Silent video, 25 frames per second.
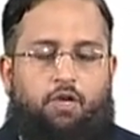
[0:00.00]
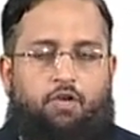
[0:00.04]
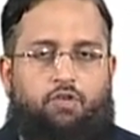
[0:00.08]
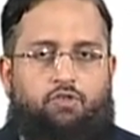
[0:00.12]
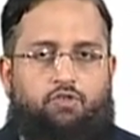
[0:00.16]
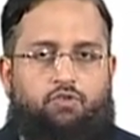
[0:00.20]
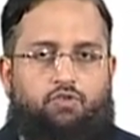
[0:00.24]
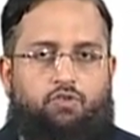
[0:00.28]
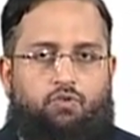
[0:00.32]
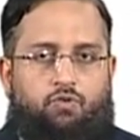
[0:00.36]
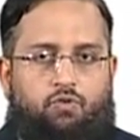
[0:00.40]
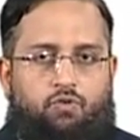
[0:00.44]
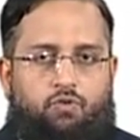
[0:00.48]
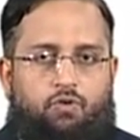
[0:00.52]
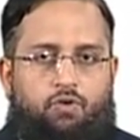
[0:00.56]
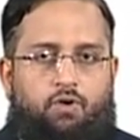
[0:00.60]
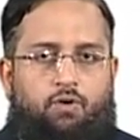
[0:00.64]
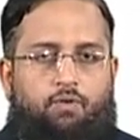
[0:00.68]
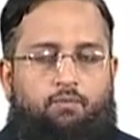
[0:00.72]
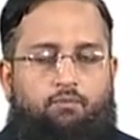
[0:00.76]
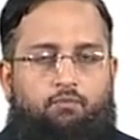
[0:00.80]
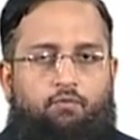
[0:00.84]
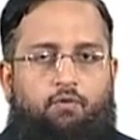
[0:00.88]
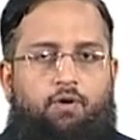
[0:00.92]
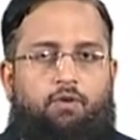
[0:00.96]
So
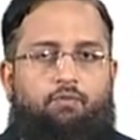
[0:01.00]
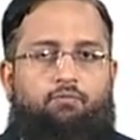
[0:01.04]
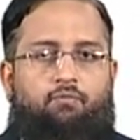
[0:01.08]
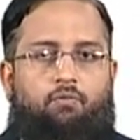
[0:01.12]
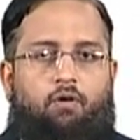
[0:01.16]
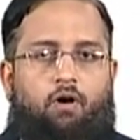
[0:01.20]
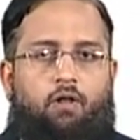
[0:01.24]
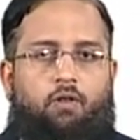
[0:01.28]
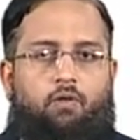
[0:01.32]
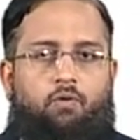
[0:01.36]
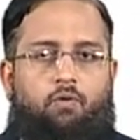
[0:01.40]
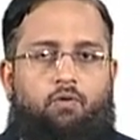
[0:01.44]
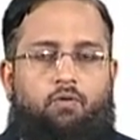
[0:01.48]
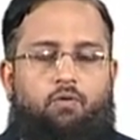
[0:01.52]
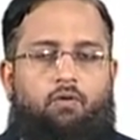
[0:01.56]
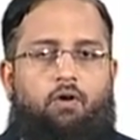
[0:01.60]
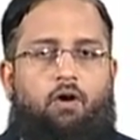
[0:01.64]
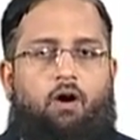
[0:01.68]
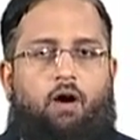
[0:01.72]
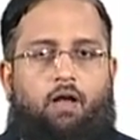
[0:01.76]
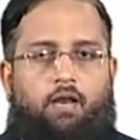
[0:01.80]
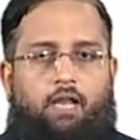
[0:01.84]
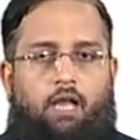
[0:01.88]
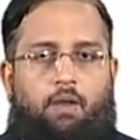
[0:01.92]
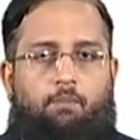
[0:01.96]
we follow,
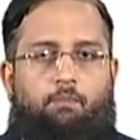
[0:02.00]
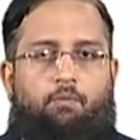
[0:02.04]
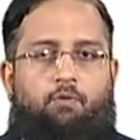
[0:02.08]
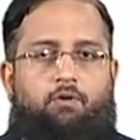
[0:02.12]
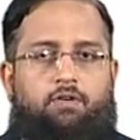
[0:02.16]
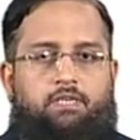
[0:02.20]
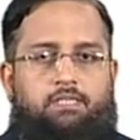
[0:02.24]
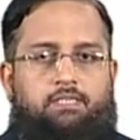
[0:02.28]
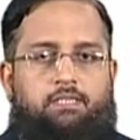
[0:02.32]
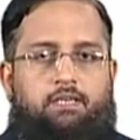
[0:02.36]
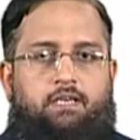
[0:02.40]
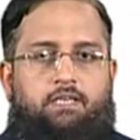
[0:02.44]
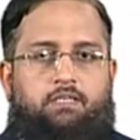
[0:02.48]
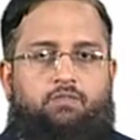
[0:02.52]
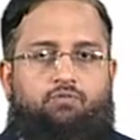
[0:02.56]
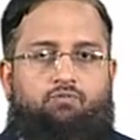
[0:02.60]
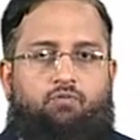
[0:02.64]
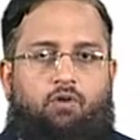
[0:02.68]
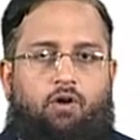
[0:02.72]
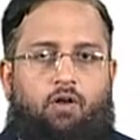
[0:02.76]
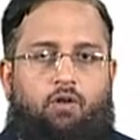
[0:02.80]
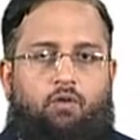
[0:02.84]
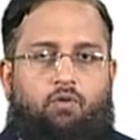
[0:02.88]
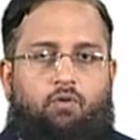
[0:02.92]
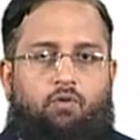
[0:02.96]
our computer science
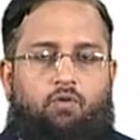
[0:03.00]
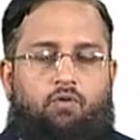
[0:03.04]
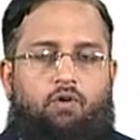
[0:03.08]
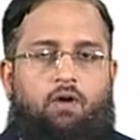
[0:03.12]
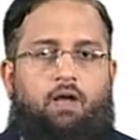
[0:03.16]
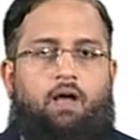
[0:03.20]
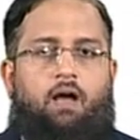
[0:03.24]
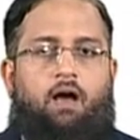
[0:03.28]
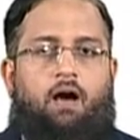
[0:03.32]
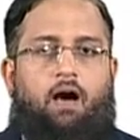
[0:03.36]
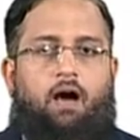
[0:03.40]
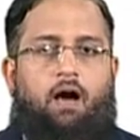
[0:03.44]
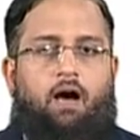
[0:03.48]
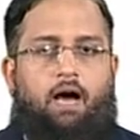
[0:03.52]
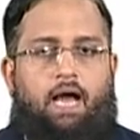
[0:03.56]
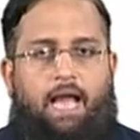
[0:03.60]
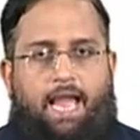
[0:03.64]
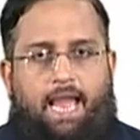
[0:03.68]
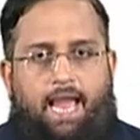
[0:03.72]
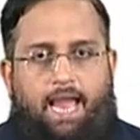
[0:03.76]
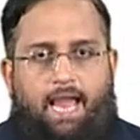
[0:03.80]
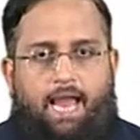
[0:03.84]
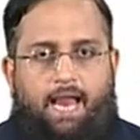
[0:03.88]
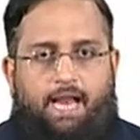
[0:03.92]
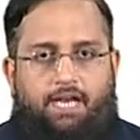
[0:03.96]
follow a
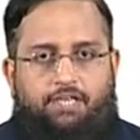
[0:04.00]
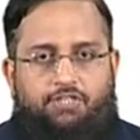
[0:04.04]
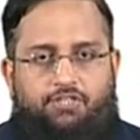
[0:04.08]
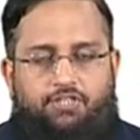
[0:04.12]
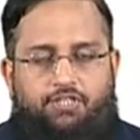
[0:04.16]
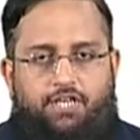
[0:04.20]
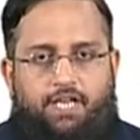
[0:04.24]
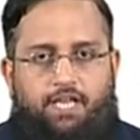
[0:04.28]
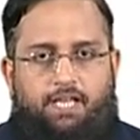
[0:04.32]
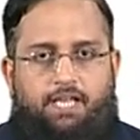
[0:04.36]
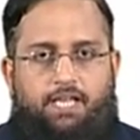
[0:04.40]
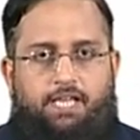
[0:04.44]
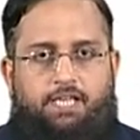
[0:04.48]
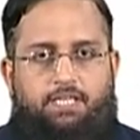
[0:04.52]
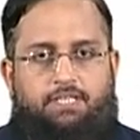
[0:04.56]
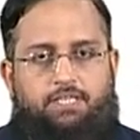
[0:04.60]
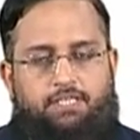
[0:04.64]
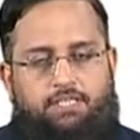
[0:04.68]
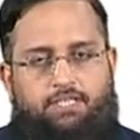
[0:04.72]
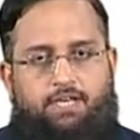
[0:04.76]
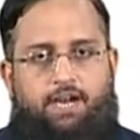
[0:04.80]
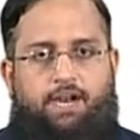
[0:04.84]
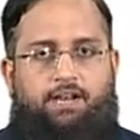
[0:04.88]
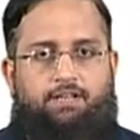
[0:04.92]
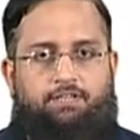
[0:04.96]
handshaking
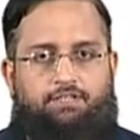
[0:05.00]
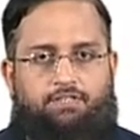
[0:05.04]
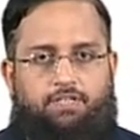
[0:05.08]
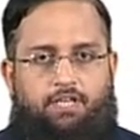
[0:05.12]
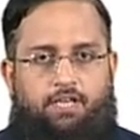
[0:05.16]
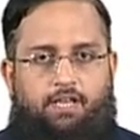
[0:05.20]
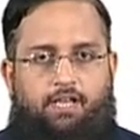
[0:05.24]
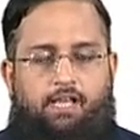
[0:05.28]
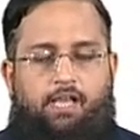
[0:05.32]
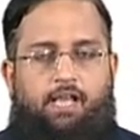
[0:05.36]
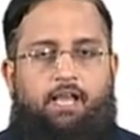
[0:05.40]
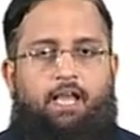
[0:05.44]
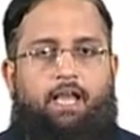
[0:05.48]
strategy.